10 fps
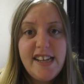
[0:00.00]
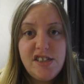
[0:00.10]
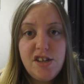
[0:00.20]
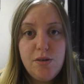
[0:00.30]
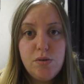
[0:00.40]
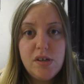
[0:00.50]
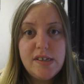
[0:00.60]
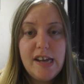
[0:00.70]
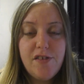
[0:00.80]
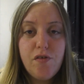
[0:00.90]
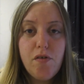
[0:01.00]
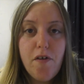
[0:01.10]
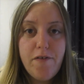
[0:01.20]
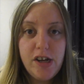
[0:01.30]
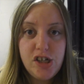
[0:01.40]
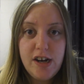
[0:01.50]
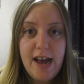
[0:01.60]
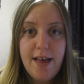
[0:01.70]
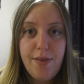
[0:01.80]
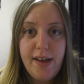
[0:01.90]
The key to successful revision,
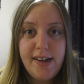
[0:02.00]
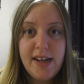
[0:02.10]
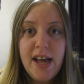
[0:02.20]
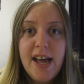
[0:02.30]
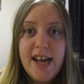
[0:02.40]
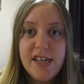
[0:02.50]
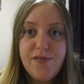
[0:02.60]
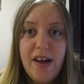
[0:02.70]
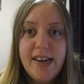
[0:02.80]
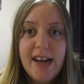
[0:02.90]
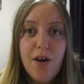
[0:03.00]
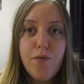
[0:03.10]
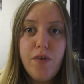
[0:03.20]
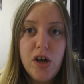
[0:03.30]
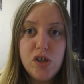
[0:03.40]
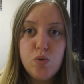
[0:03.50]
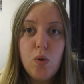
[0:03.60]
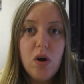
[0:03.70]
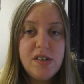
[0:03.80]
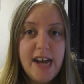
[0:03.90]
I think, is finding out first
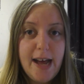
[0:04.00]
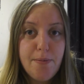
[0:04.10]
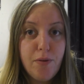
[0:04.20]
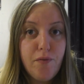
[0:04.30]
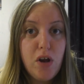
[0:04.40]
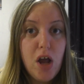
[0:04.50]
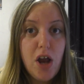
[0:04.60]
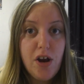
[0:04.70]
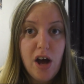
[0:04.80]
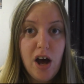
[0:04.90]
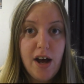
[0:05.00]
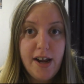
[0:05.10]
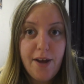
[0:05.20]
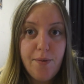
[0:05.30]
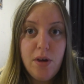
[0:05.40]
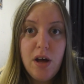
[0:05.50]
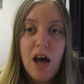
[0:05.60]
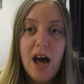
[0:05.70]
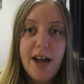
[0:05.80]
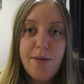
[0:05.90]
what type of learner are you.
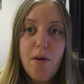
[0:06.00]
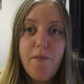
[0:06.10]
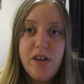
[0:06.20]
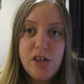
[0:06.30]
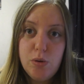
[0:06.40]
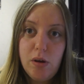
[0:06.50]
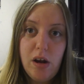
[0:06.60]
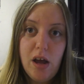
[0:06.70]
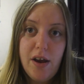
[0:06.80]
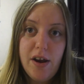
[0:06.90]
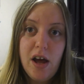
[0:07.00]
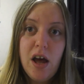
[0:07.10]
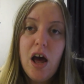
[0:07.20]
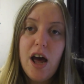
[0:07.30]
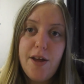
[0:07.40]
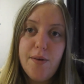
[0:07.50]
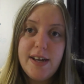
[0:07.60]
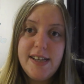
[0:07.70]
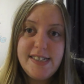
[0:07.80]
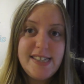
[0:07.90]
Are you a visual learner? Are you a
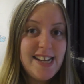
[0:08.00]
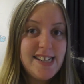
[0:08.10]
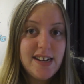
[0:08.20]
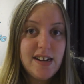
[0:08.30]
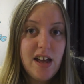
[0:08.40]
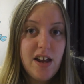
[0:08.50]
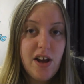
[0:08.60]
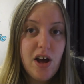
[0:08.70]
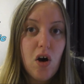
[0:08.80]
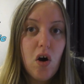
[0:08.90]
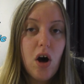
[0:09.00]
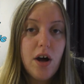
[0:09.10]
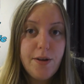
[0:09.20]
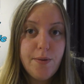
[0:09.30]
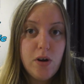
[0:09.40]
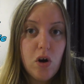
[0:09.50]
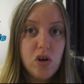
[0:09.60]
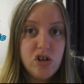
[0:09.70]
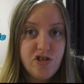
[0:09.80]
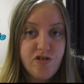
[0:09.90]
kinesthetic learner? Or are you an
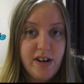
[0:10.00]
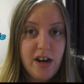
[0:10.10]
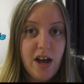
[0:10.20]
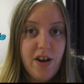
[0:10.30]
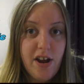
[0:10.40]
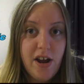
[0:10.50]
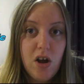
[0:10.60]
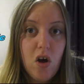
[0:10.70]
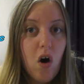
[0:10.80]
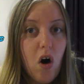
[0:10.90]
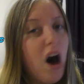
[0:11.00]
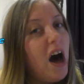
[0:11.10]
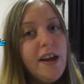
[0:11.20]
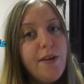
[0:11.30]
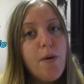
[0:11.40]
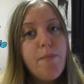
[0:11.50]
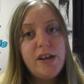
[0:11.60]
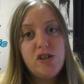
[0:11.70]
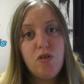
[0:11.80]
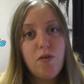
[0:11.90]
auditory learner? Or are you a
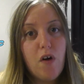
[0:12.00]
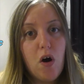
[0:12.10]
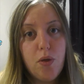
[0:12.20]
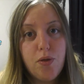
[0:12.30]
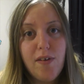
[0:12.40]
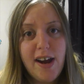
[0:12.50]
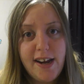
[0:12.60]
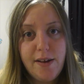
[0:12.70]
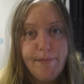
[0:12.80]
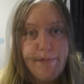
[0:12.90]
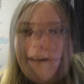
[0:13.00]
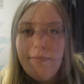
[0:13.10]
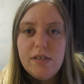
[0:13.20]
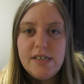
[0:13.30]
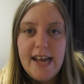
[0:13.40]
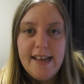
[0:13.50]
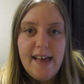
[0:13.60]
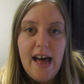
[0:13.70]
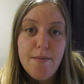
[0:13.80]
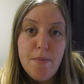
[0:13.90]
mixture of all three? I would say
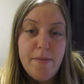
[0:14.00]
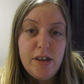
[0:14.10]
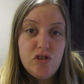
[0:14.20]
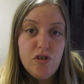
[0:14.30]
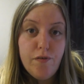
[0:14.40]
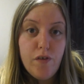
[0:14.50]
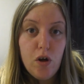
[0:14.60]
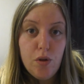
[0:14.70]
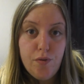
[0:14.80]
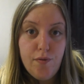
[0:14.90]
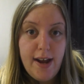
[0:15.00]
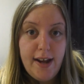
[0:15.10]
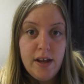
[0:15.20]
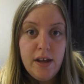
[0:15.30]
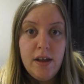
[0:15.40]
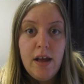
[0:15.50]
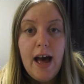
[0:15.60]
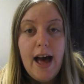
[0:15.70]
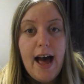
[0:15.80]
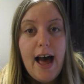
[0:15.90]
that I'm a mixture of all three.
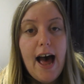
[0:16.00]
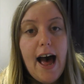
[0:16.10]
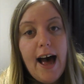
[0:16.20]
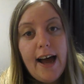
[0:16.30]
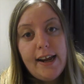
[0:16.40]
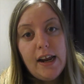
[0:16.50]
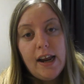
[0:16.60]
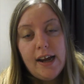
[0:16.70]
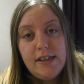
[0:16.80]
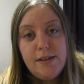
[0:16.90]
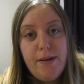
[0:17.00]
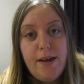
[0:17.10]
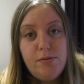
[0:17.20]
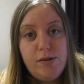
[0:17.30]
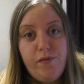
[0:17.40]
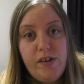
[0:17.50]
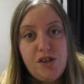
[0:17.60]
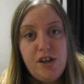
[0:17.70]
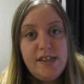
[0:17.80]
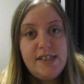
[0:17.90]
I like to be able to
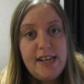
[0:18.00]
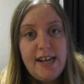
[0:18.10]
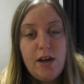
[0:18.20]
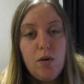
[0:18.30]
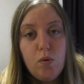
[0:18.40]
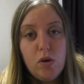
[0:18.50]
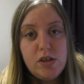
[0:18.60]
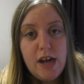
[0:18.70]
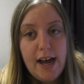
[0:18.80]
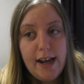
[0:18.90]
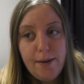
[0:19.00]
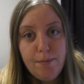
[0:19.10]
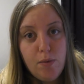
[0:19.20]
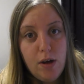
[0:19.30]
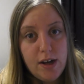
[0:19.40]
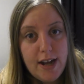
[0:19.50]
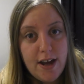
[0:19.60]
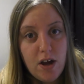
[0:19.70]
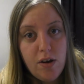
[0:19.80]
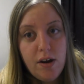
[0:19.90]
visually see what I am
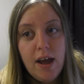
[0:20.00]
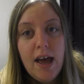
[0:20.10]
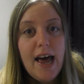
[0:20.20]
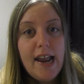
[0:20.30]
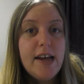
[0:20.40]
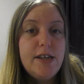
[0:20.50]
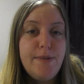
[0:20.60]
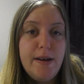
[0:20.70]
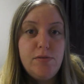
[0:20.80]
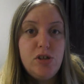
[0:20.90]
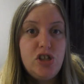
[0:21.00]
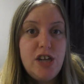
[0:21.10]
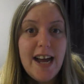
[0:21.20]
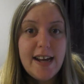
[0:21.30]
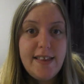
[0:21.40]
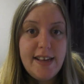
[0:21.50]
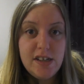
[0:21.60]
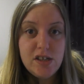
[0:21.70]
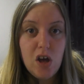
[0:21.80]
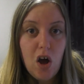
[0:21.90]
working on. I like to be able to check
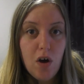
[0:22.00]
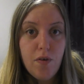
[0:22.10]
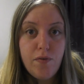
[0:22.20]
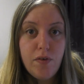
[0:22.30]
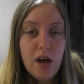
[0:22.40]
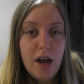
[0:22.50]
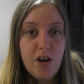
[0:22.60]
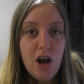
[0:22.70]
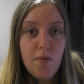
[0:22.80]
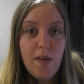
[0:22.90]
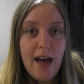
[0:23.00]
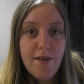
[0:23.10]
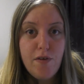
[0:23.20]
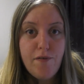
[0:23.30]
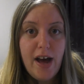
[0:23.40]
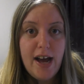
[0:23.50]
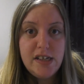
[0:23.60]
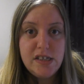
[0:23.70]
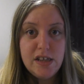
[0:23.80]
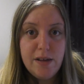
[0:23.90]
things off and know that I've
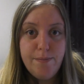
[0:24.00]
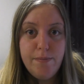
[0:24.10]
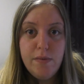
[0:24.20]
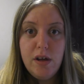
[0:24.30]
revised them.